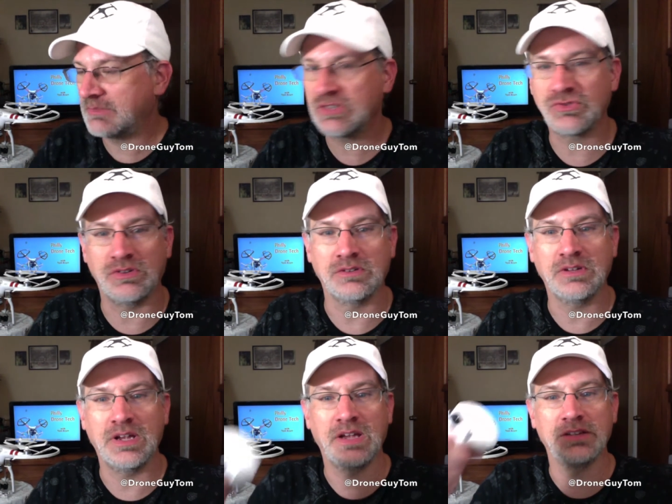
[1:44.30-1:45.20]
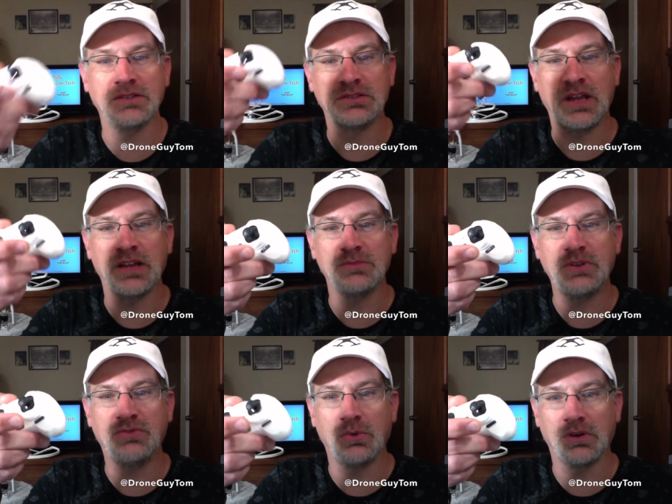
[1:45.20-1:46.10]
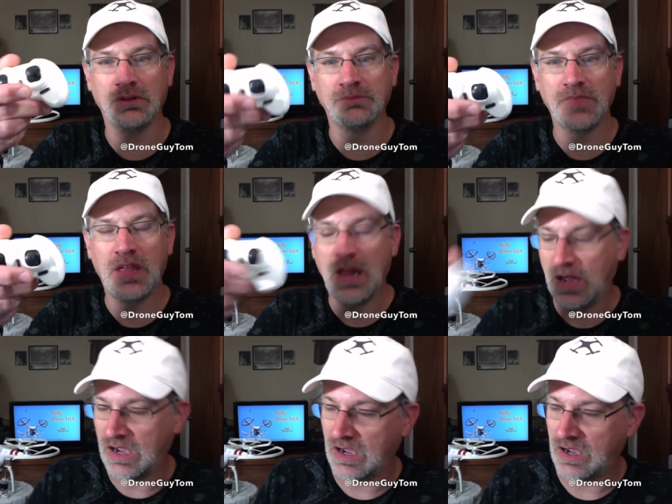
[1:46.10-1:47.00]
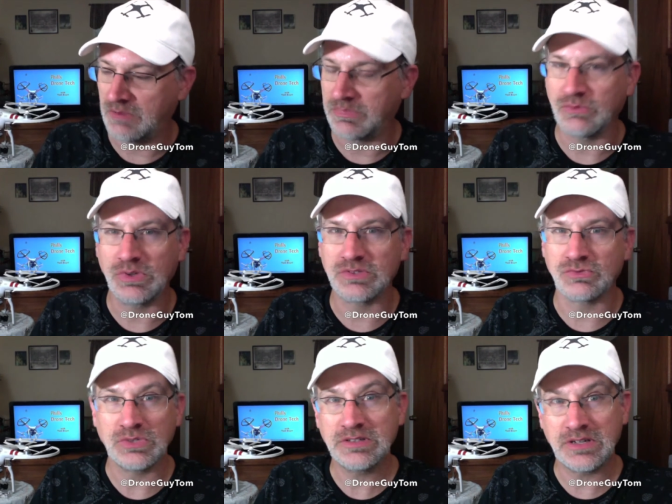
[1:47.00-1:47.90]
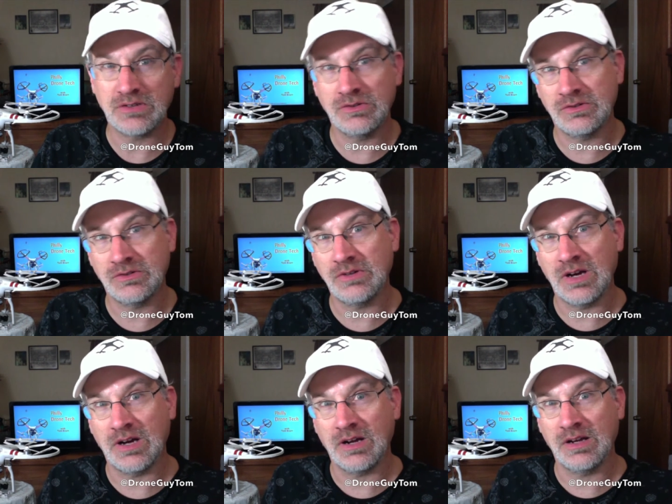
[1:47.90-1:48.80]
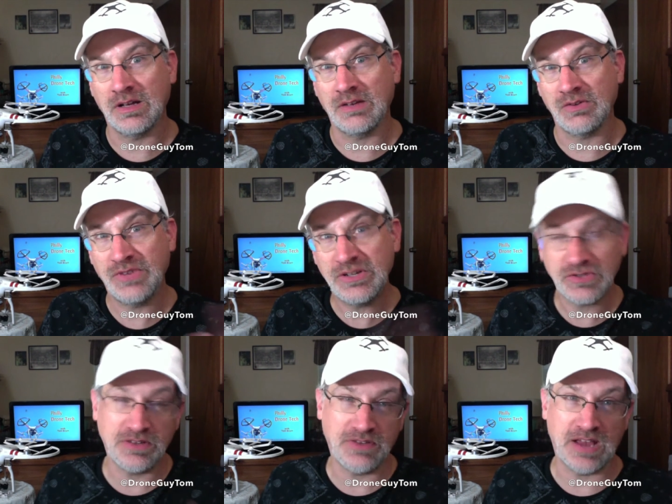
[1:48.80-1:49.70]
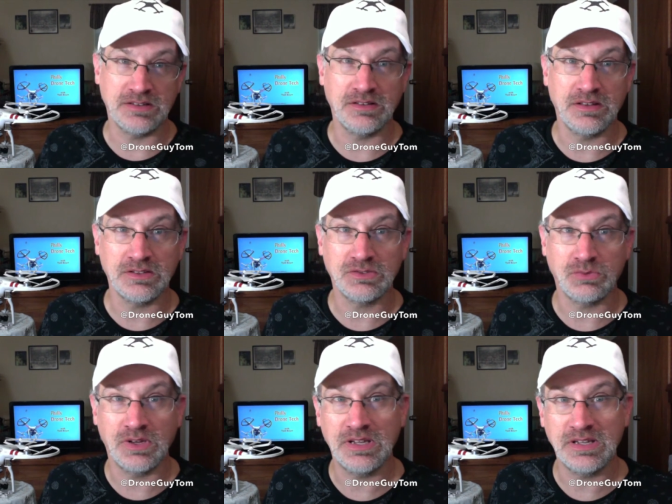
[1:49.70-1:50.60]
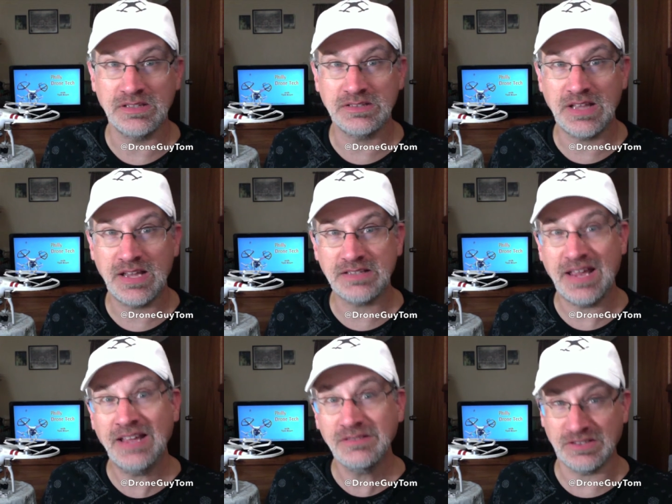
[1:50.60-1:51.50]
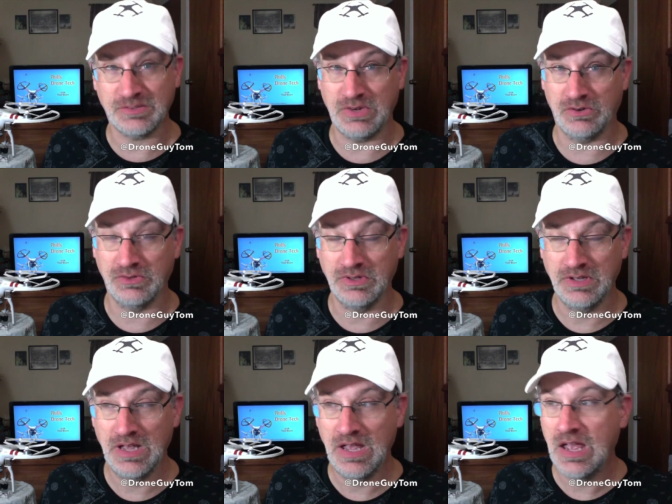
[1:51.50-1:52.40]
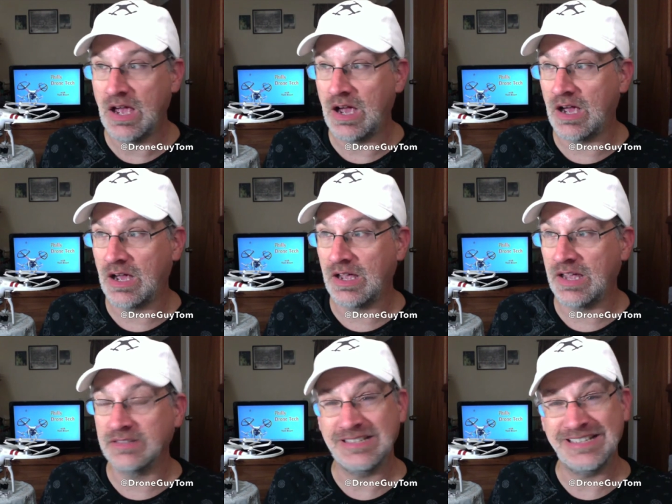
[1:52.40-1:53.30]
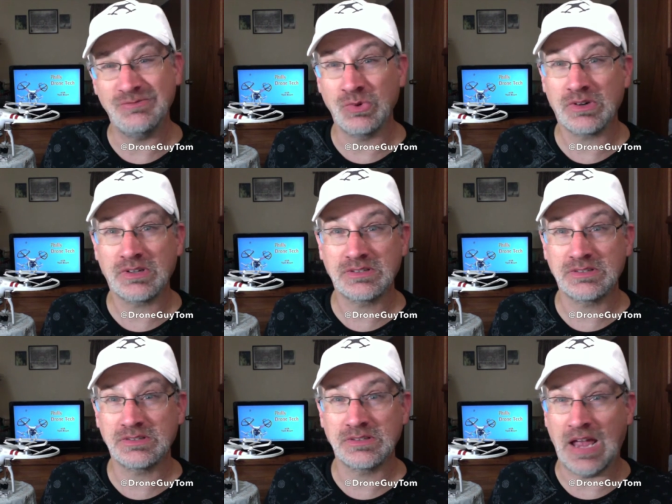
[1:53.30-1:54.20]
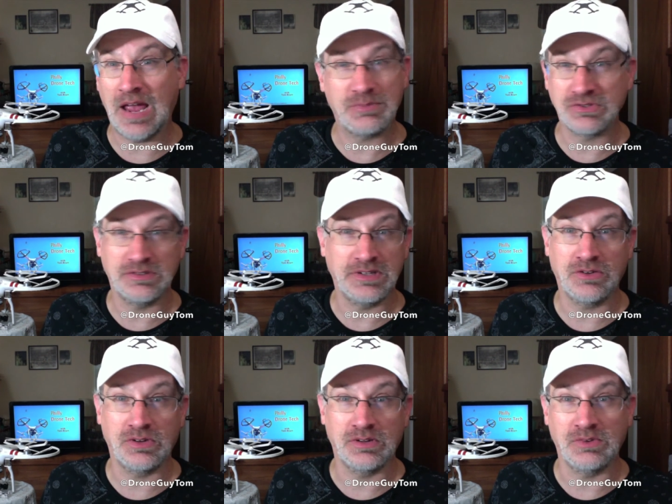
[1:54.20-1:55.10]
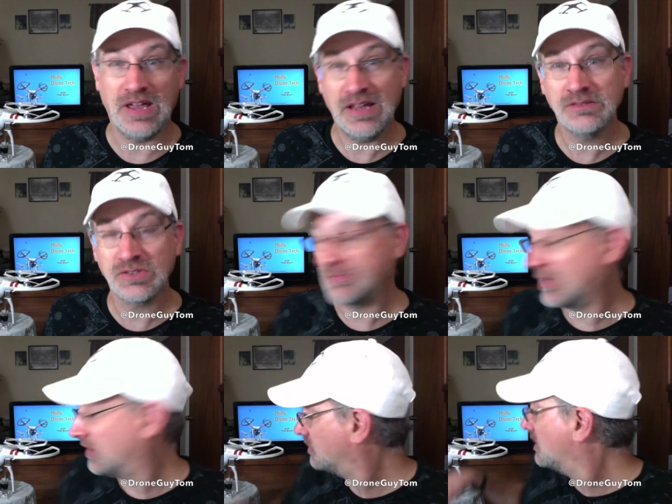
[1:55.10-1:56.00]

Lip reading: controller as before, but what's really cool, a feature they've added to this one is it has headless mode, and it works absolutely incredible. Headless mode